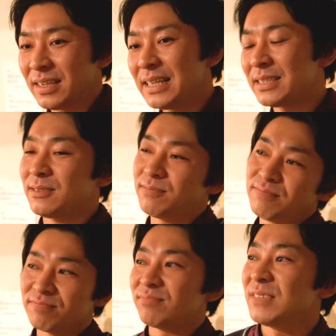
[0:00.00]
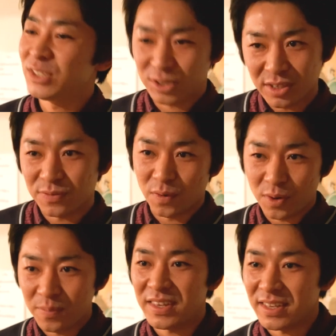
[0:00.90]
It's good for
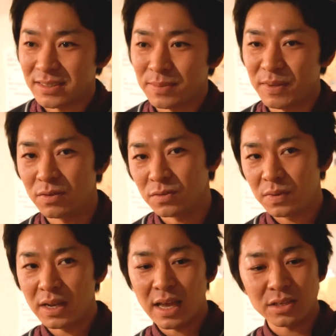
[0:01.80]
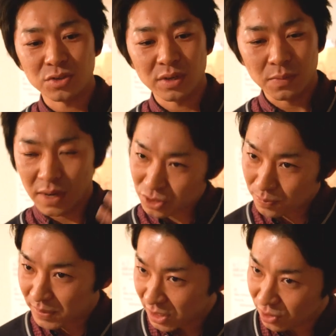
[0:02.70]
comedians, because when I joined a
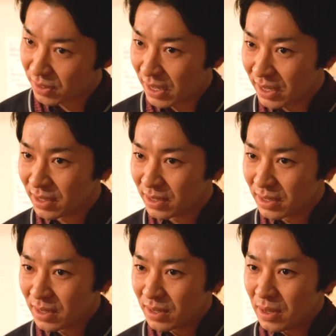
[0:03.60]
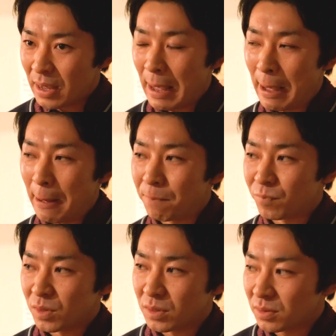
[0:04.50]
workshop in the UK,
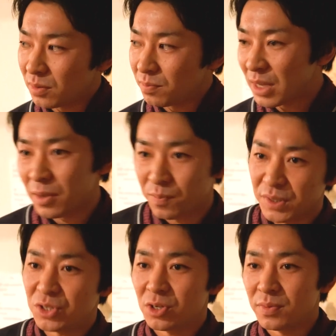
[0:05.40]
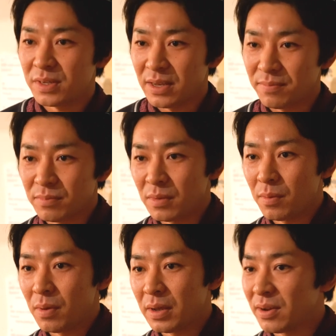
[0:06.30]
many British comedians,
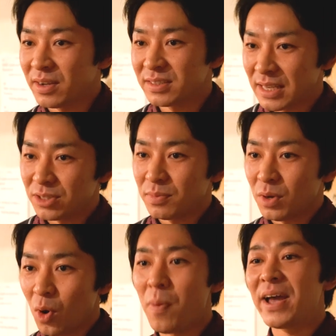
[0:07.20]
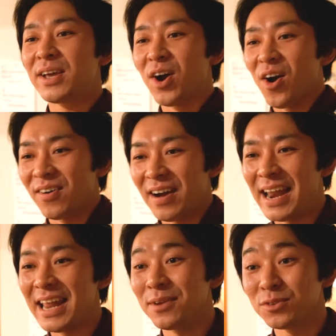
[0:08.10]
you know, said to me, oh my god,
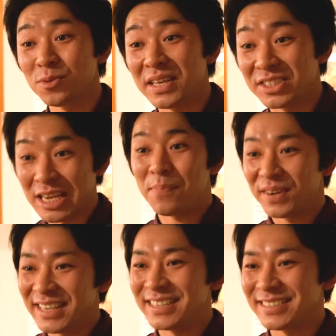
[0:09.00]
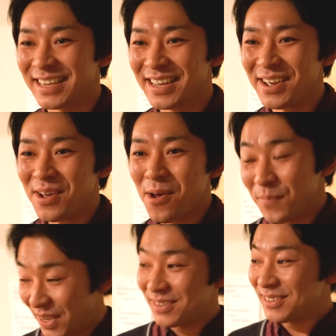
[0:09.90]
I really want to be a Japanese.
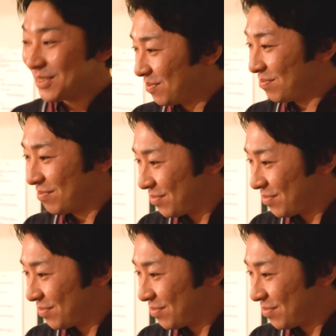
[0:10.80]
Because